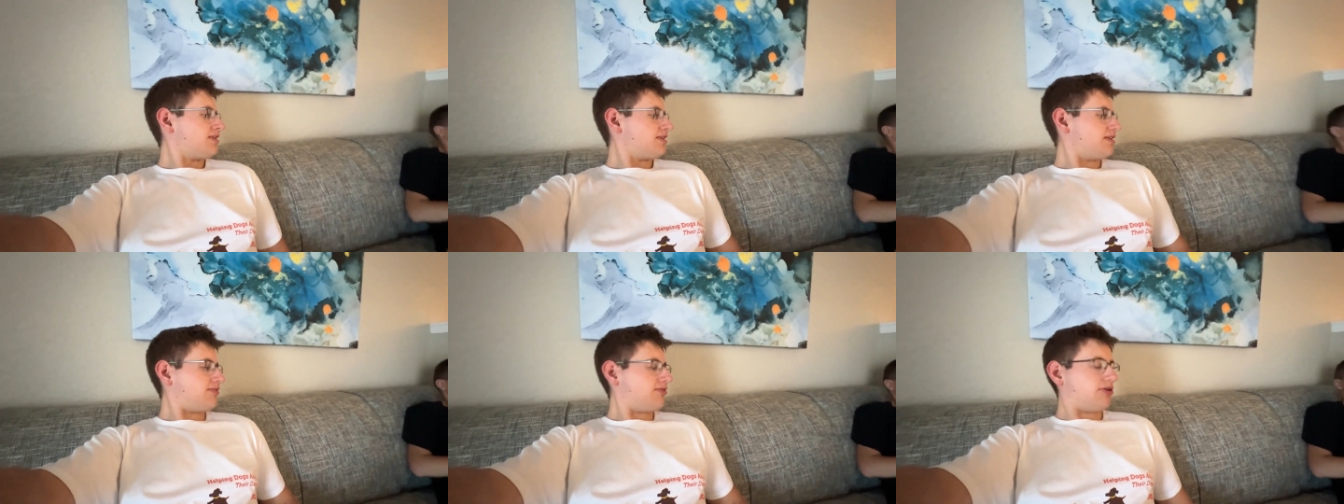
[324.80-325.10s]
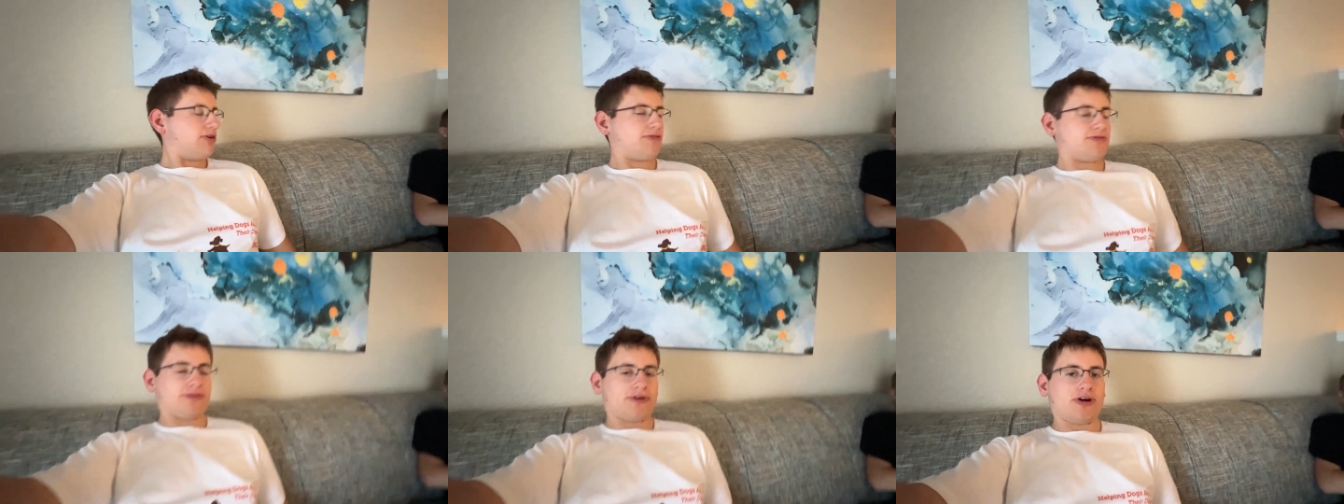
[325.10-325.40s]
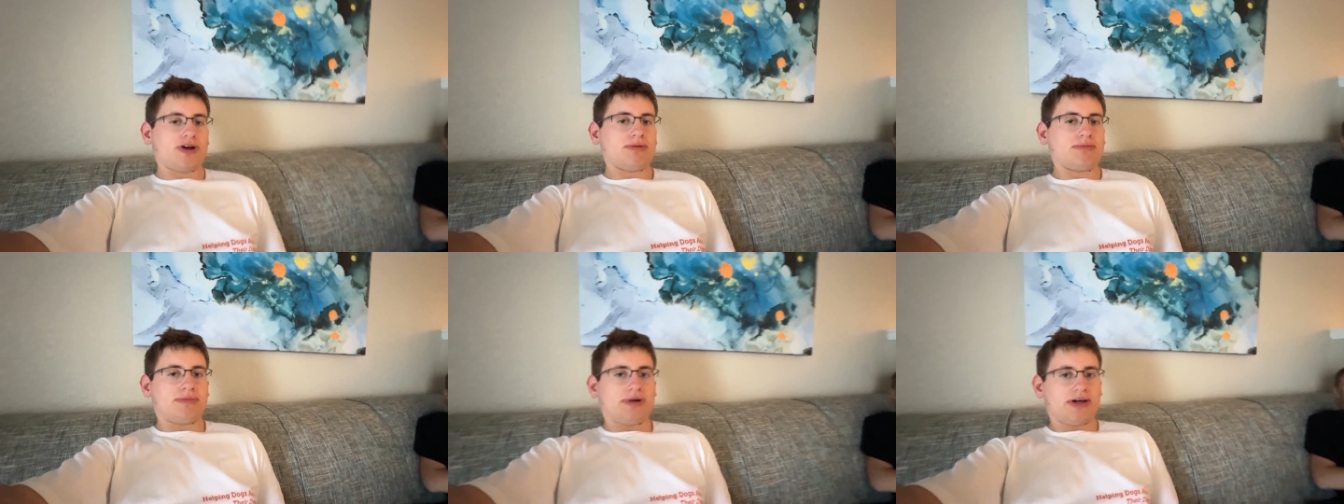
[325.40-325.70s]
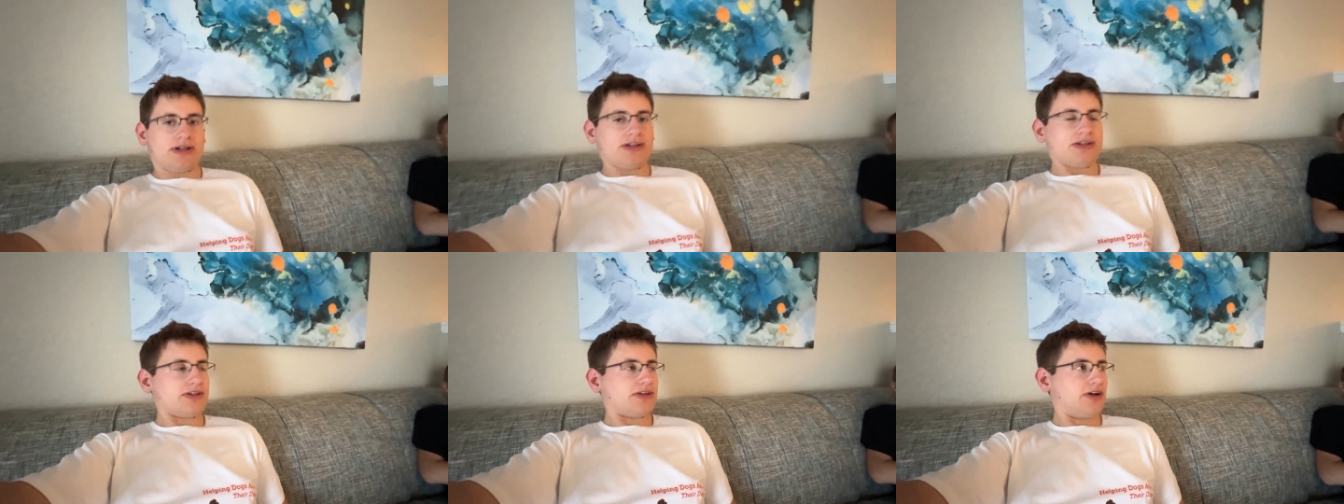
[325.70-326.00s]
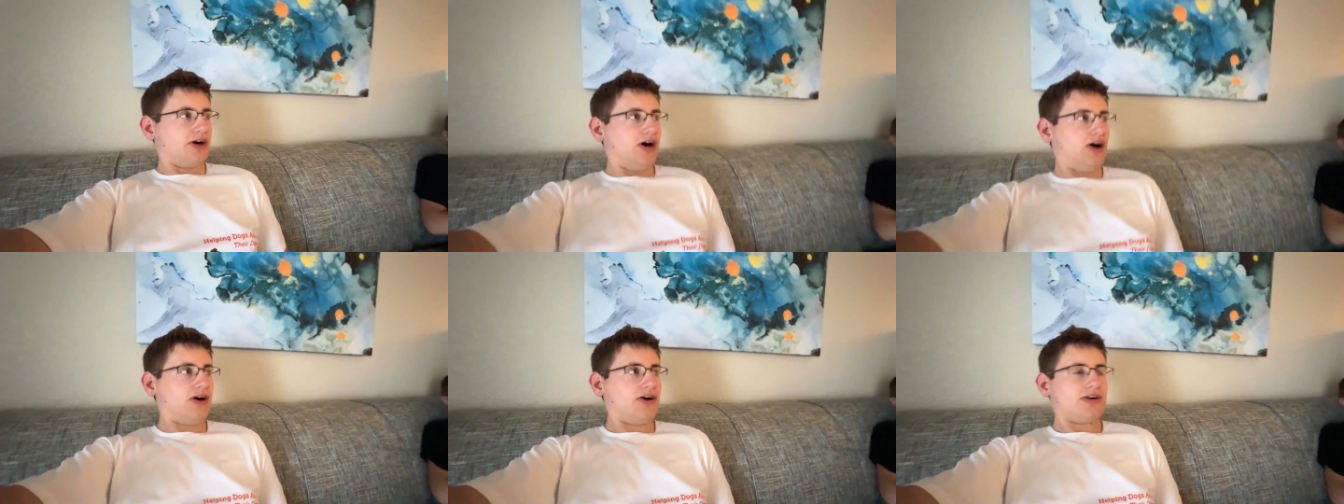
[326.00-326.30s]
A little firm, but you
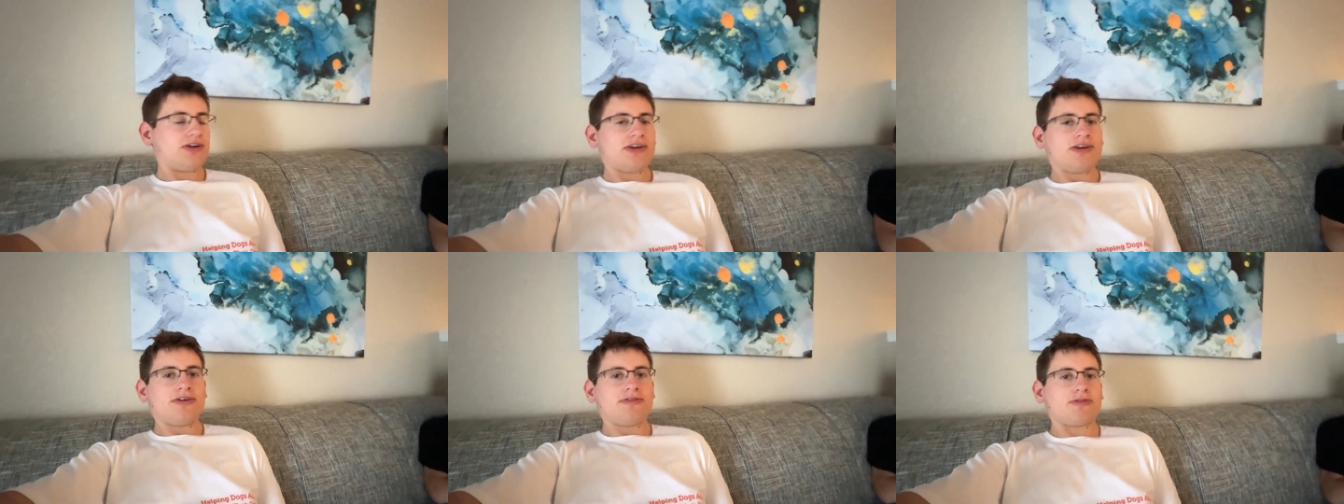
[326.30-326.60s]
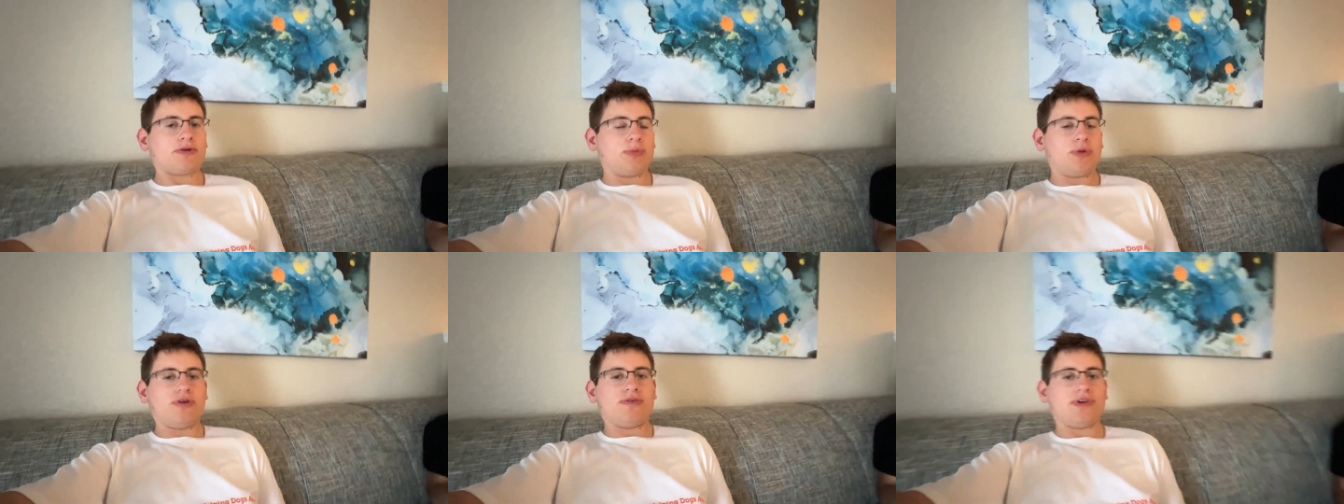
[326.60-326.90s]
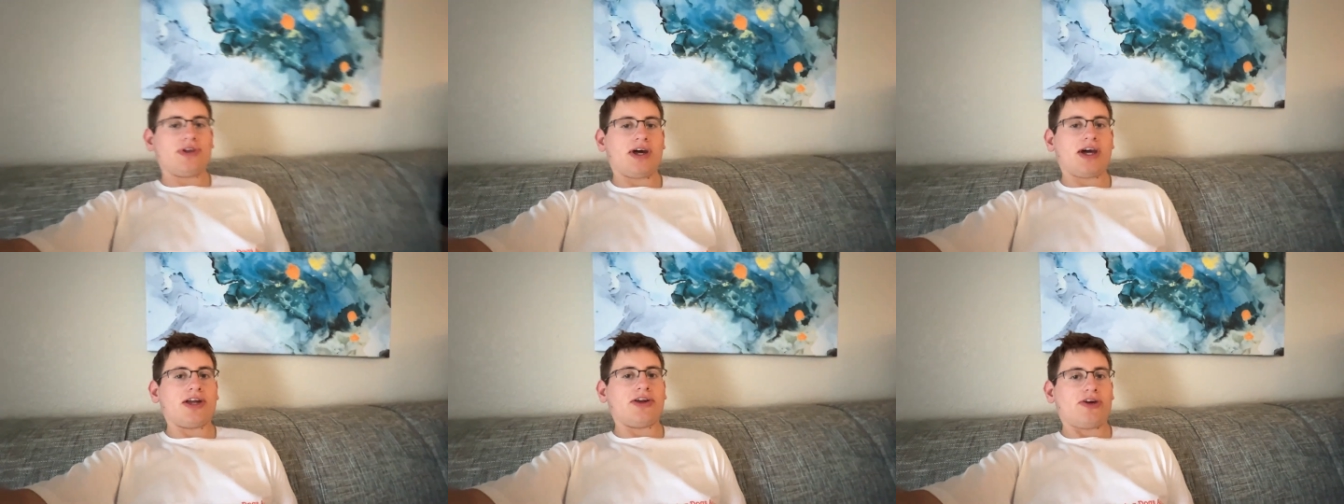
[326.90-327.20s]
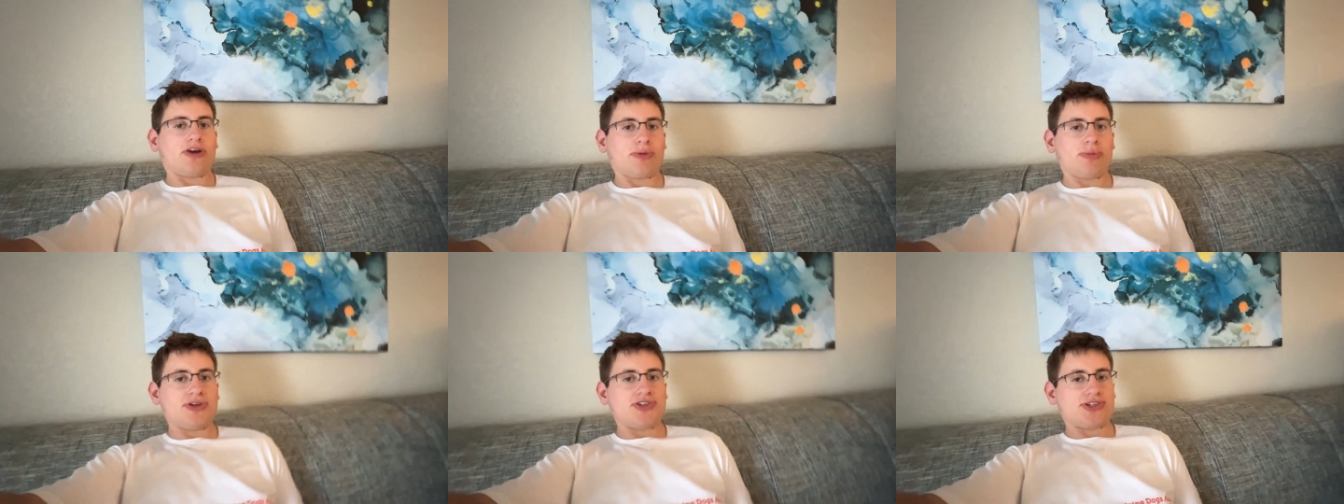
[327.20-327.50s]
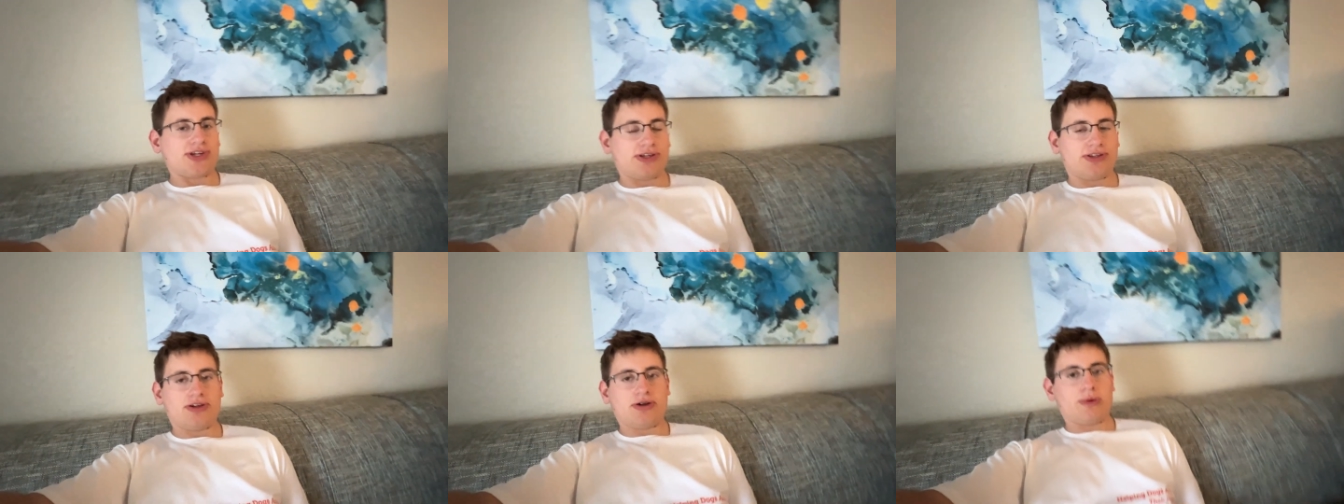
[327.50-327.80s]
know, for movie night, you're gonna be
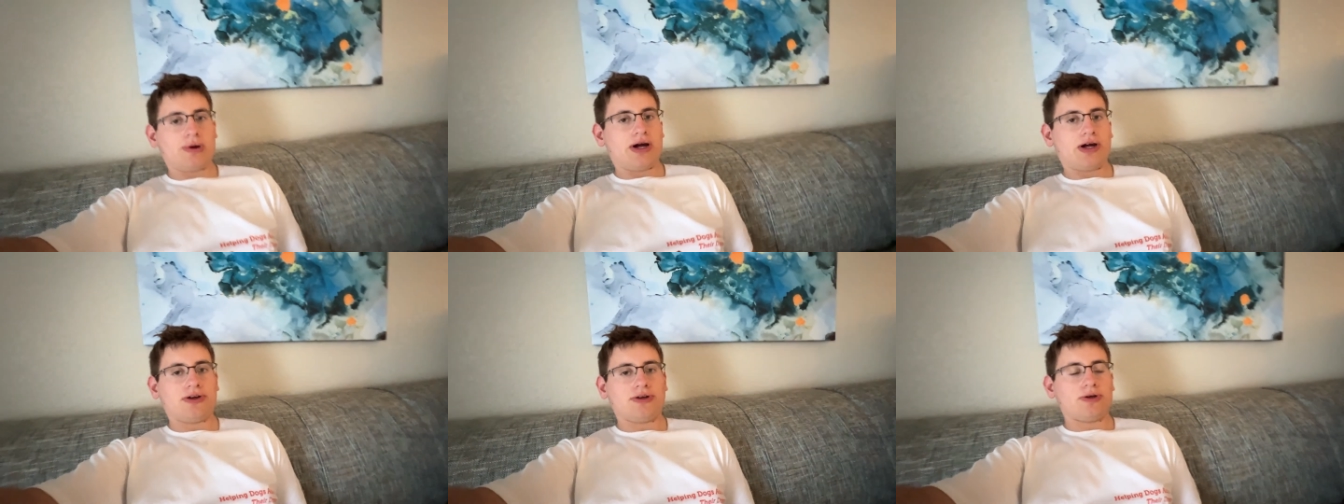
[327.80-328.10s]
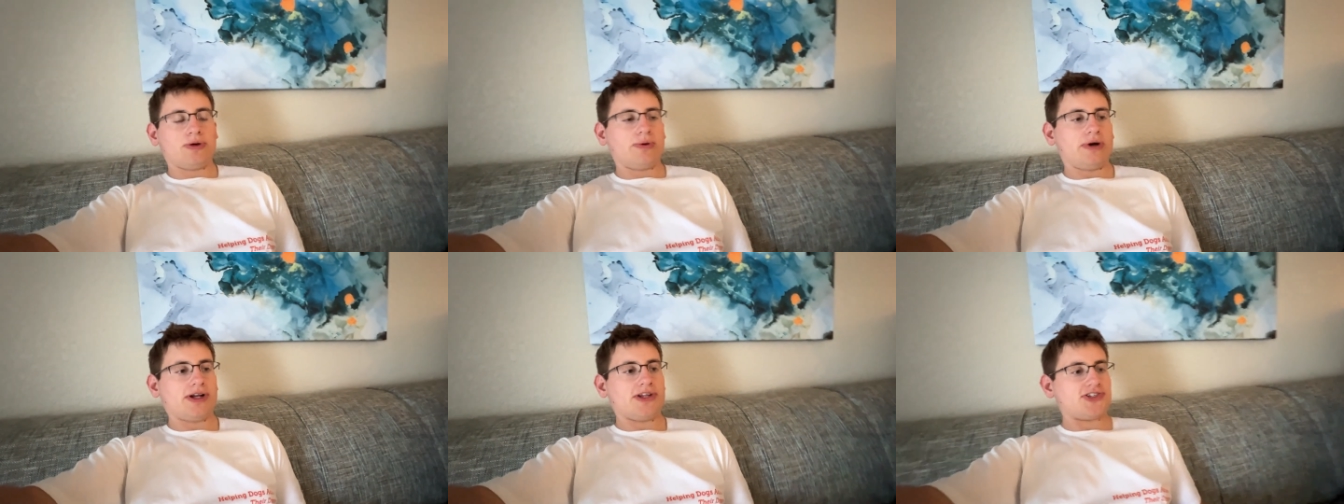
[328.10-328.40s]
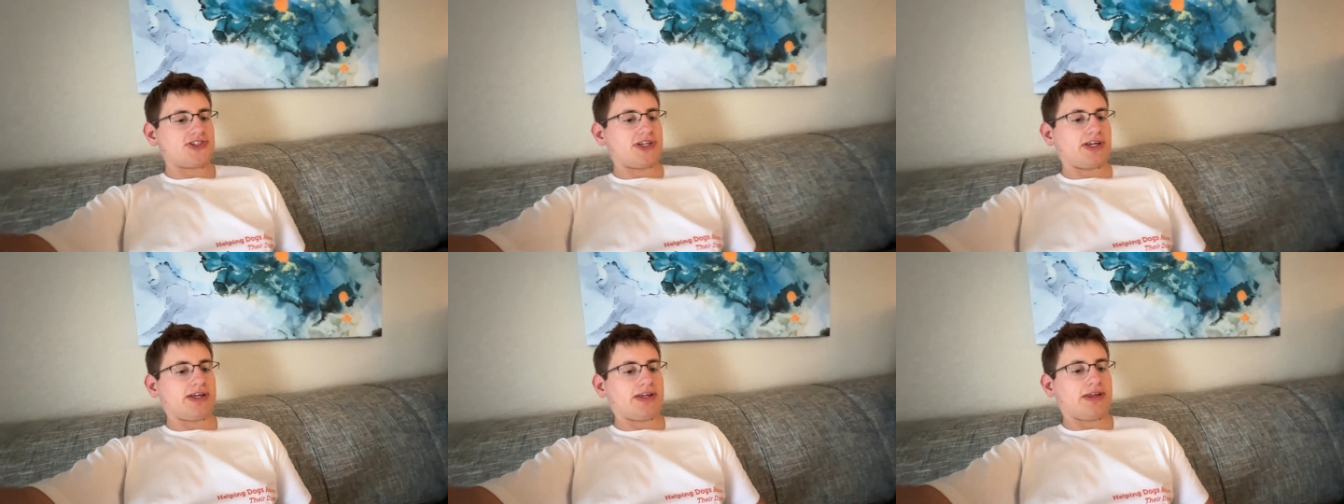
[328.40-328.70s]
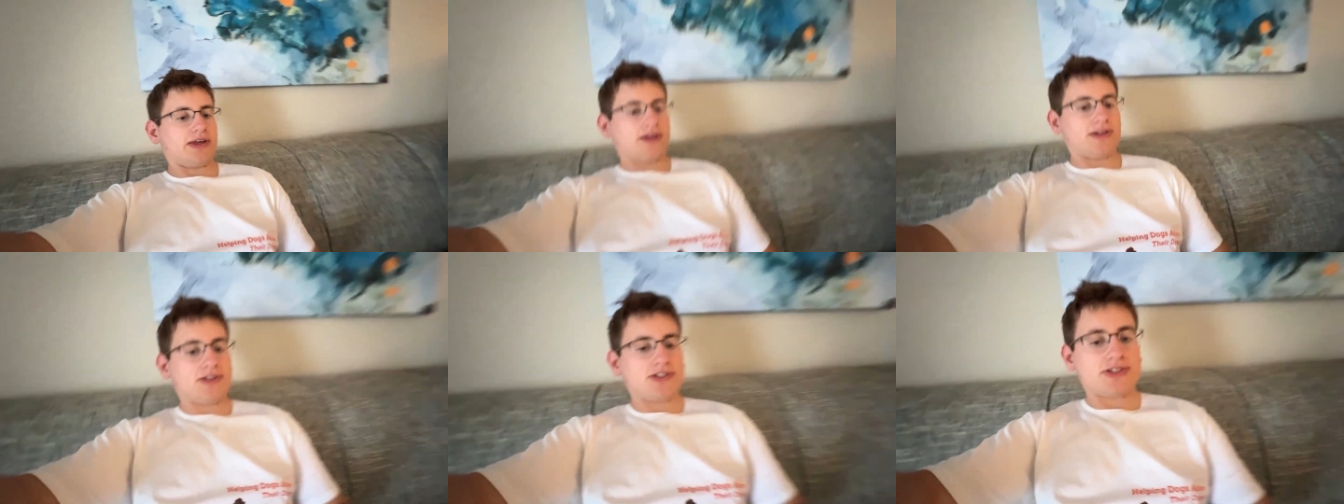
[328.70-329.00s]
sitting there a while. You don't want to sink in,